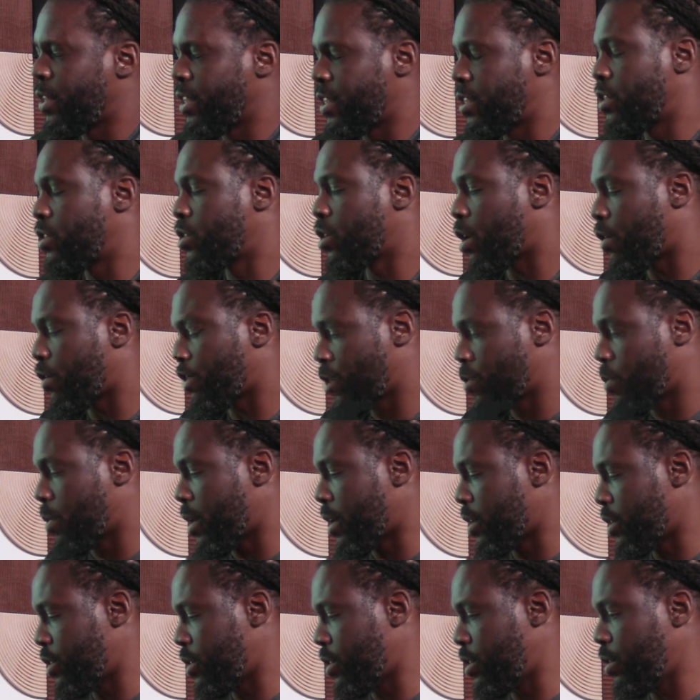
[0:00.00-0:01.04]
this is our
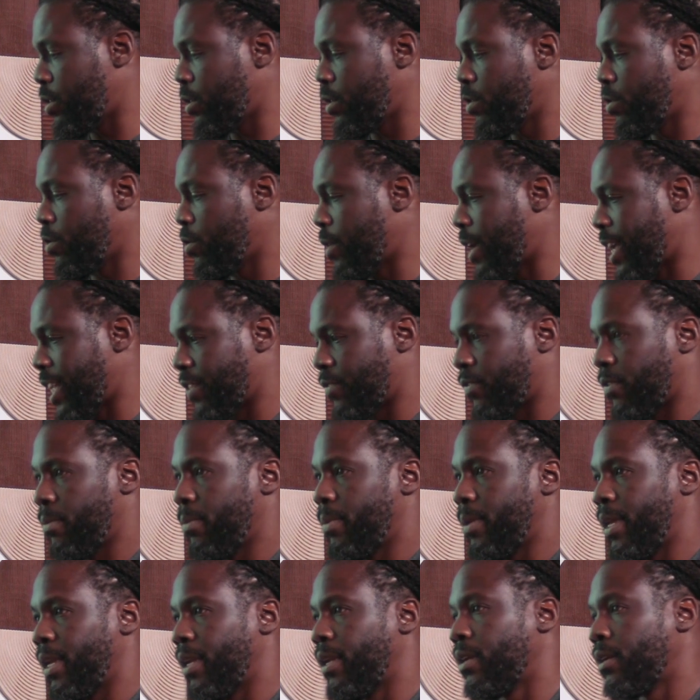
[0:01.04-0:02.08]
response to
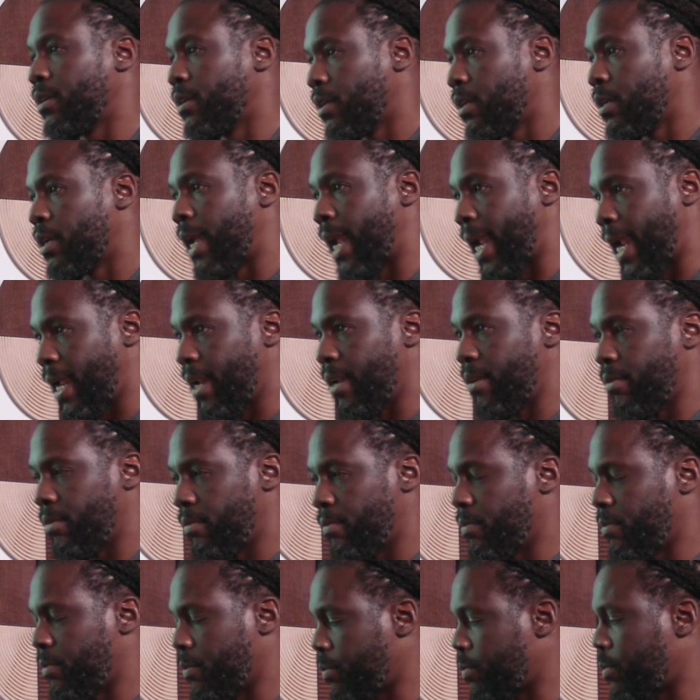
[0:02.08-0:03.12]
SVB and
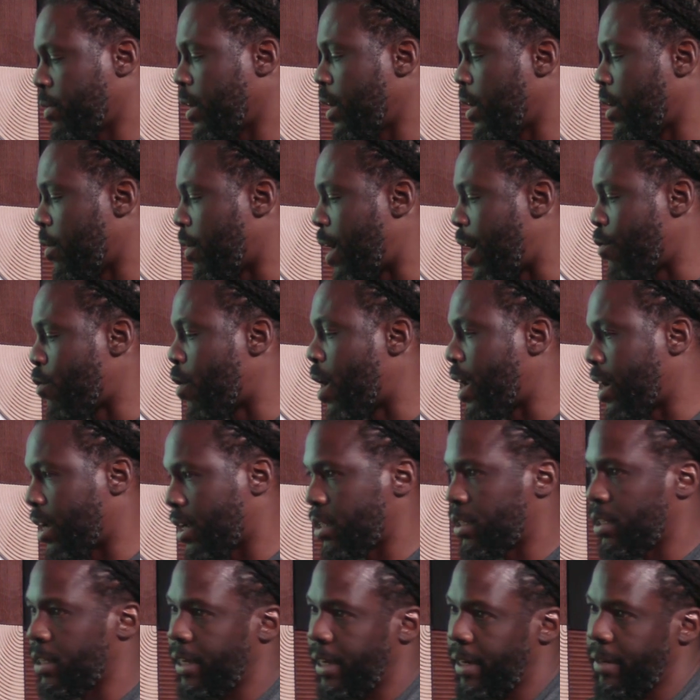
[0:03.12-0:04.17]
you know,
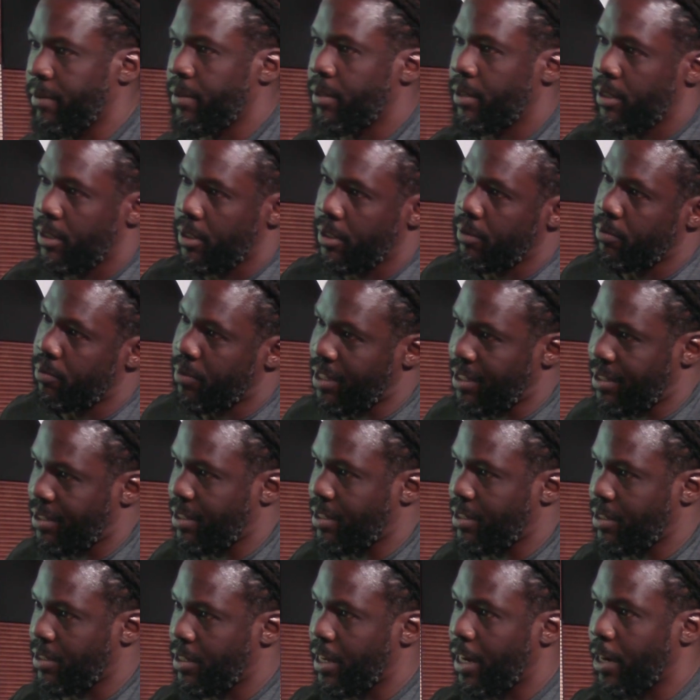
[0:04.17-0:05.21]
ironically, this
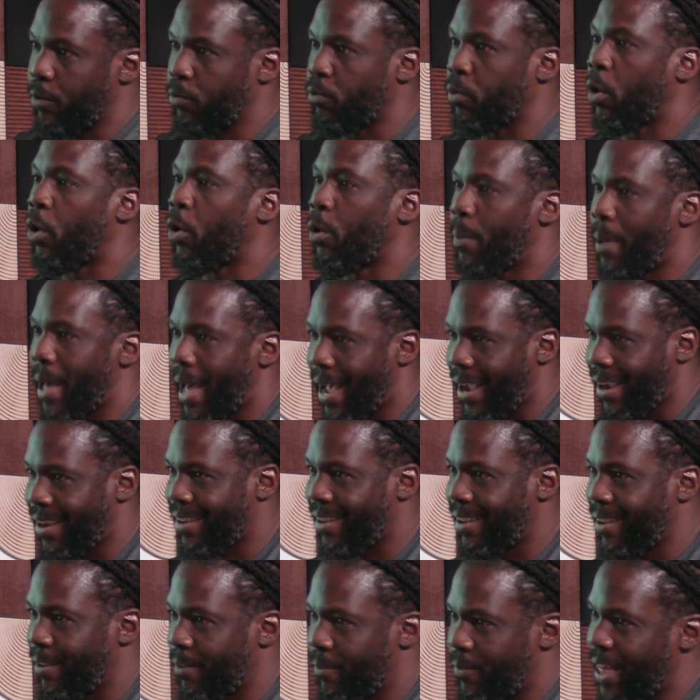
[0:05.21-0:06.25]
is a rollback
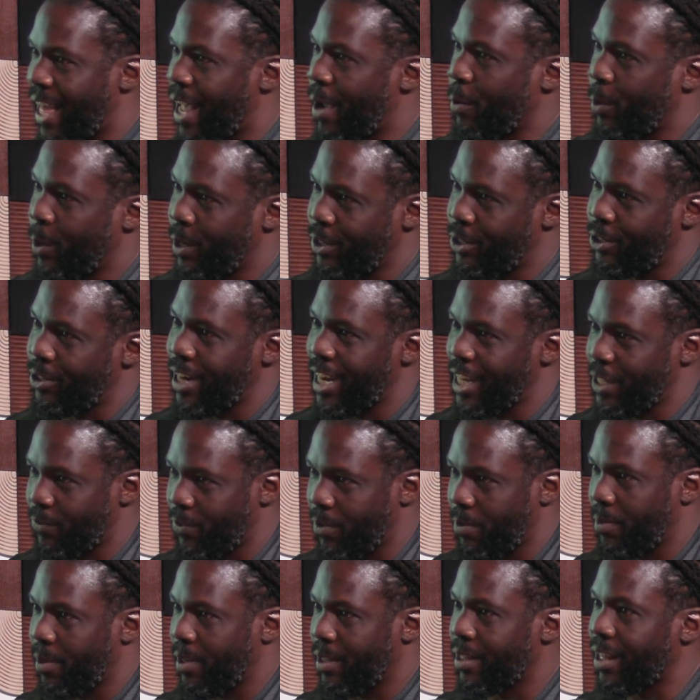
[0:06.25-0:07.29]
of that which
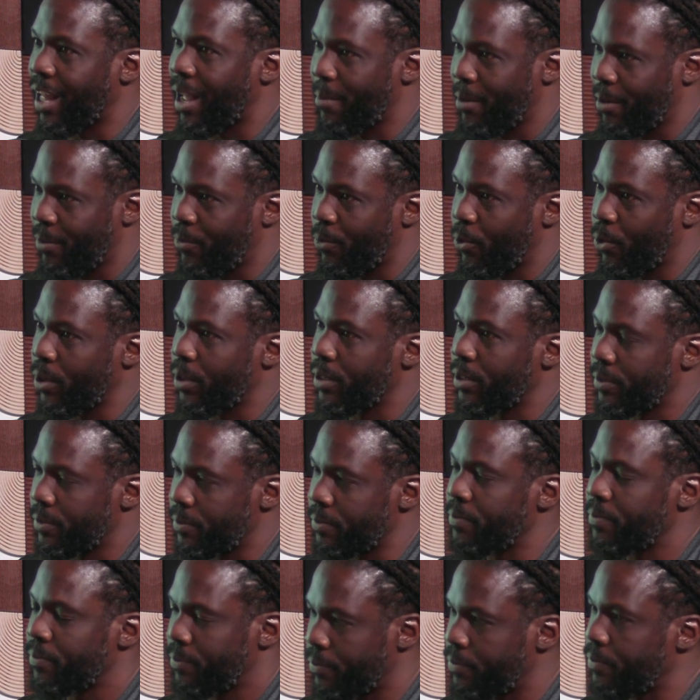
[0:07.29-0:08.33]
SVB lobbied for.
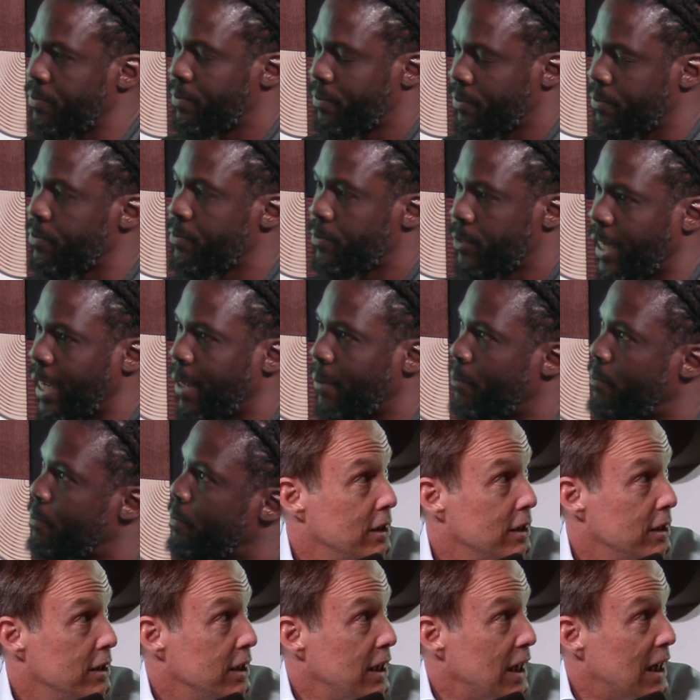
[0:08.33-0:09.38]
Yes, that's right. Yeah.
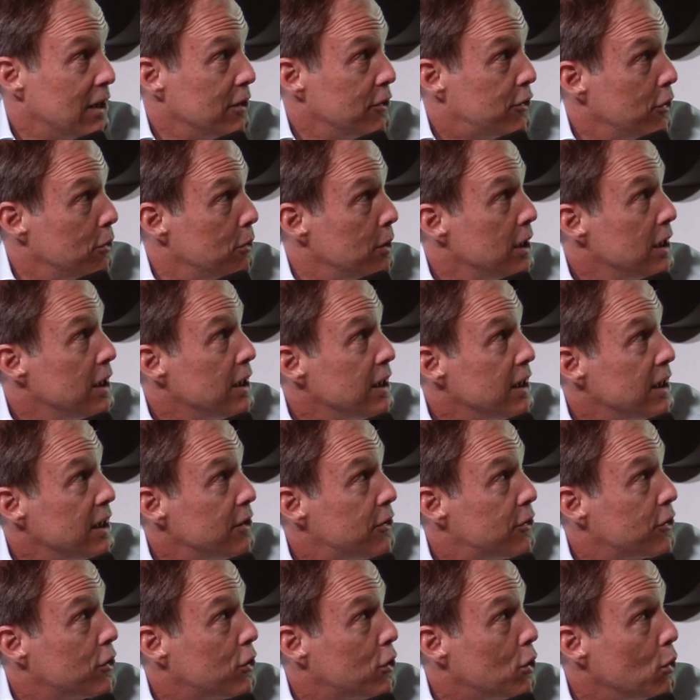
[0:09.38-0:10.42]
Yeah. And so
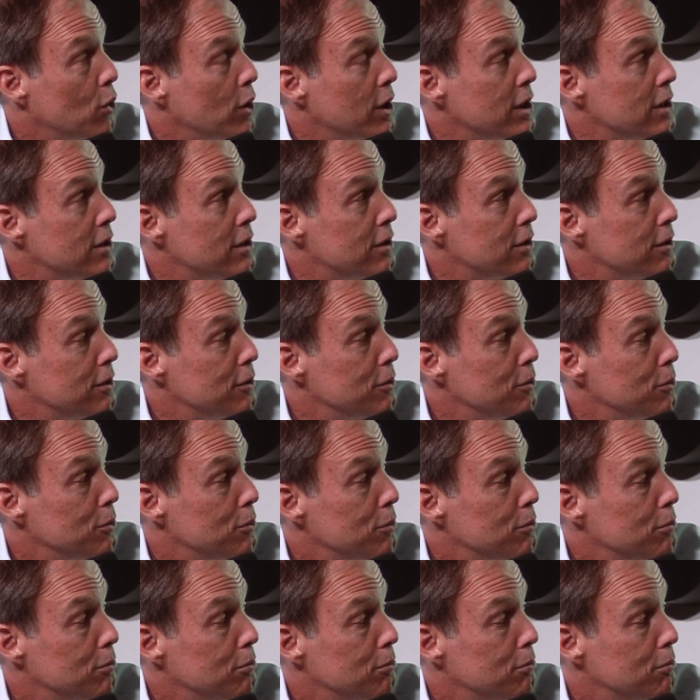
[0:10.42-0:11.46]
it's going
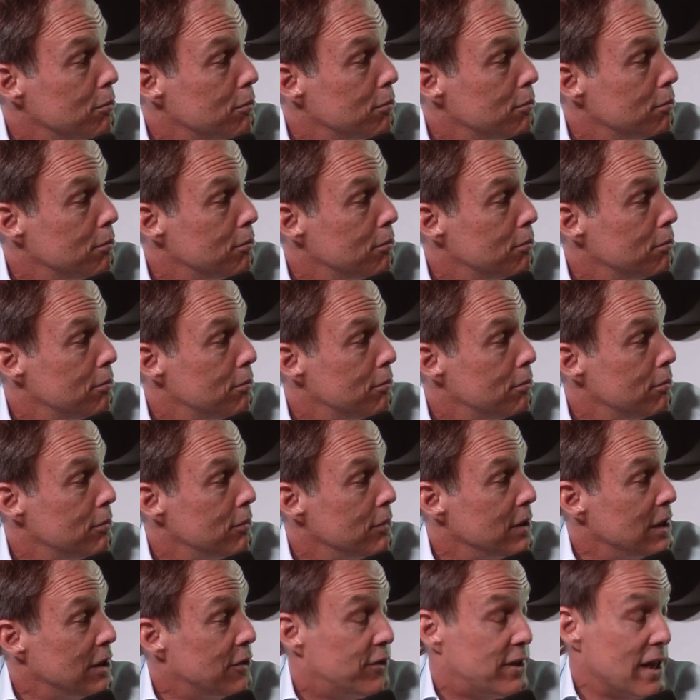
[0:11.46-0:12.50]
to, it's